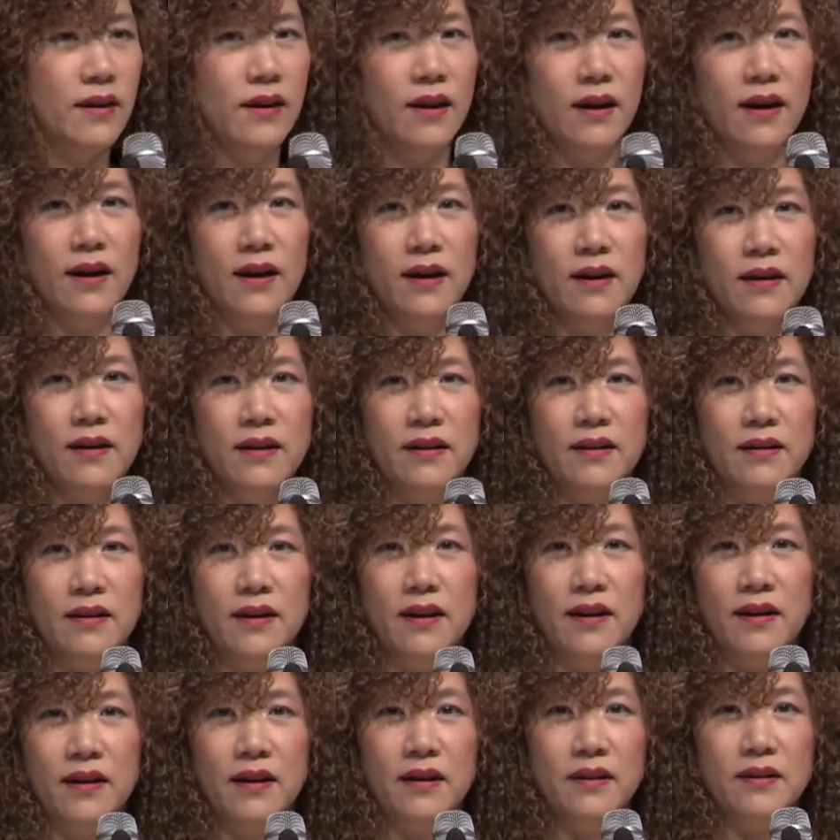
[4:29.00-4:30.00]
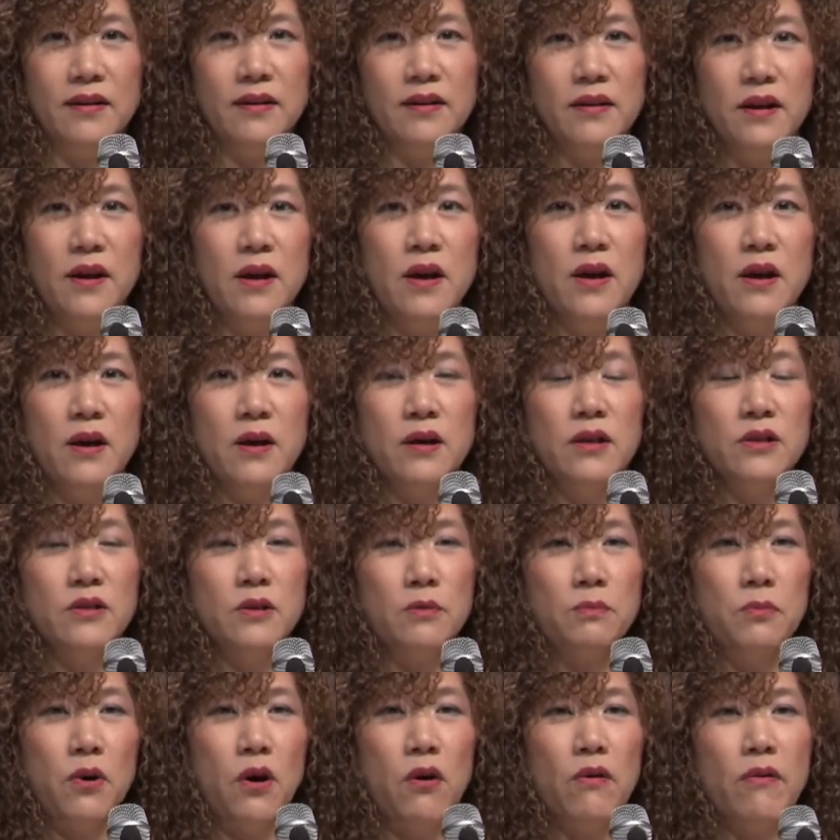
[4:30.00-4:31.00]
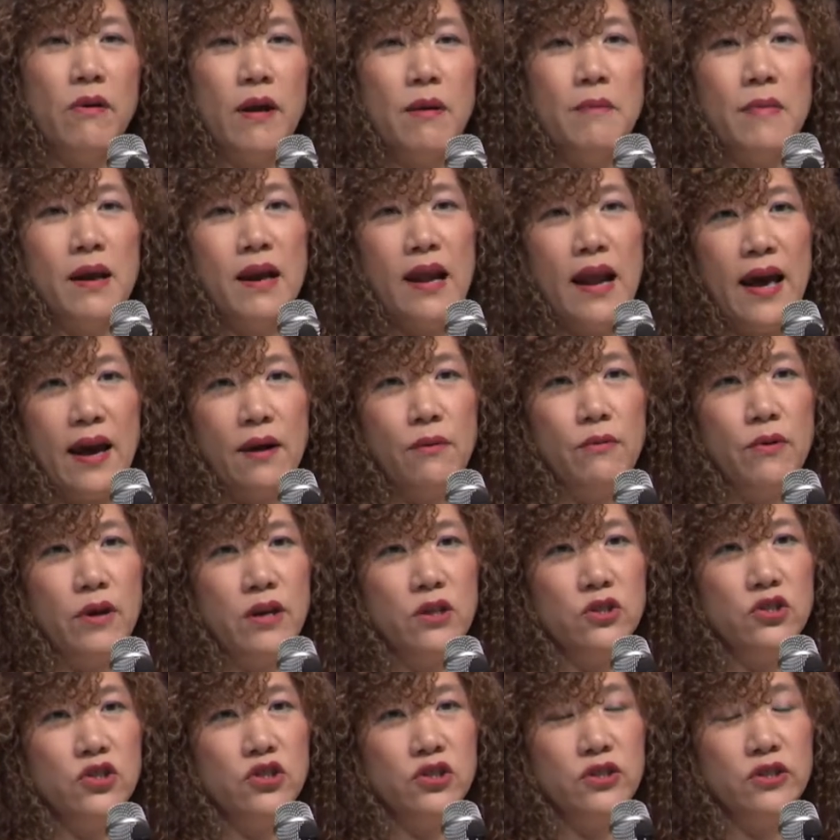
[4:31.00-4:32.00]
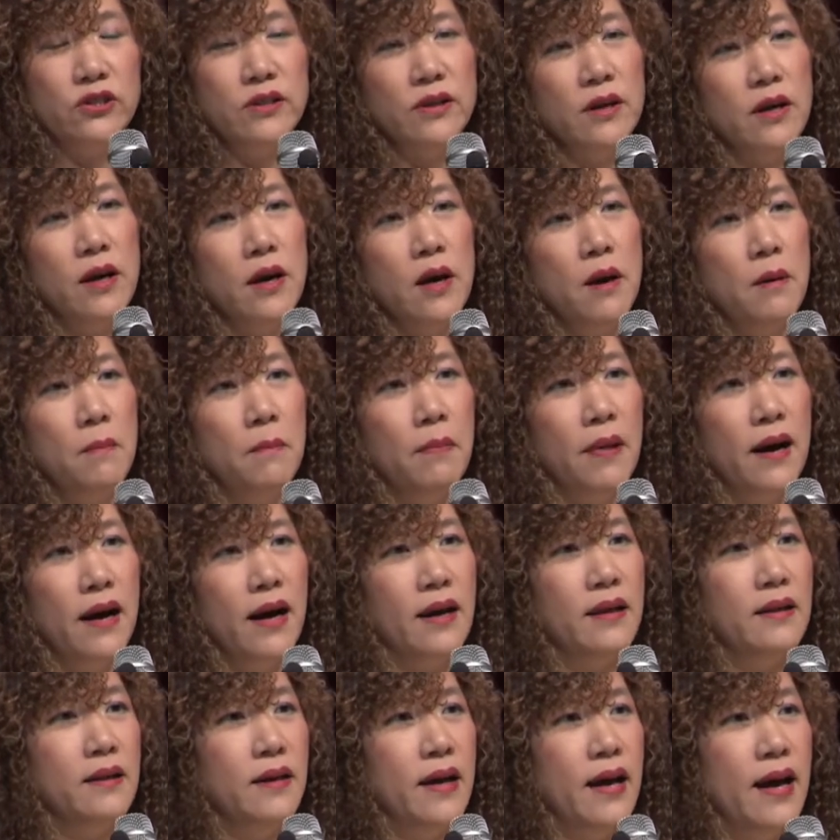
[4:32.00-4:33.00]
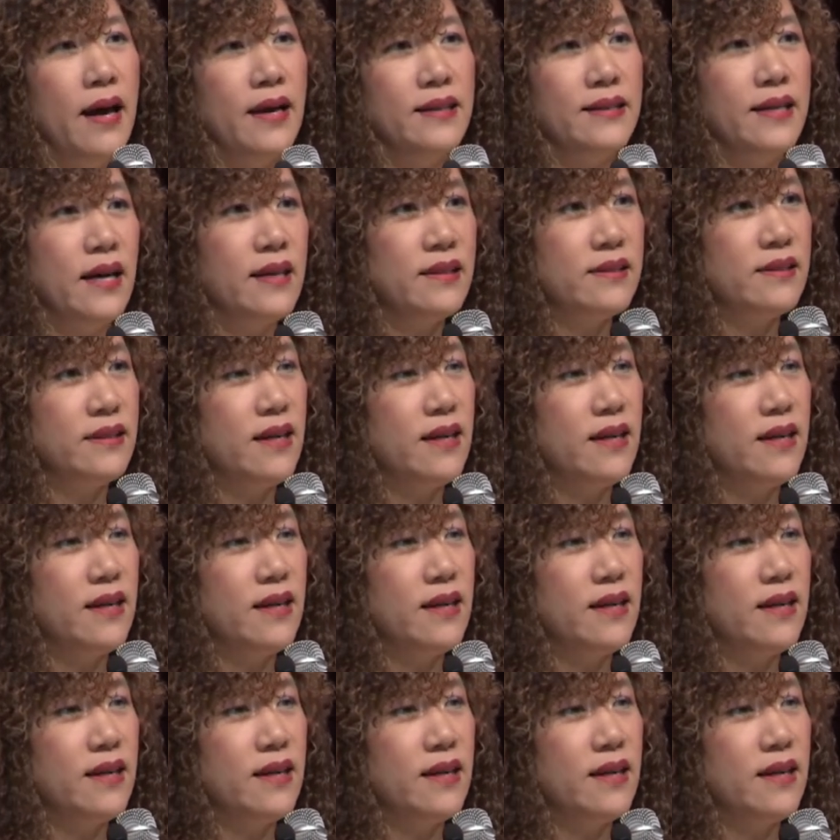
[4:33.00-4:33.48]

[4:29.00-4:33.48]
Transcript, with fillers: uh, uh, programming language. But at that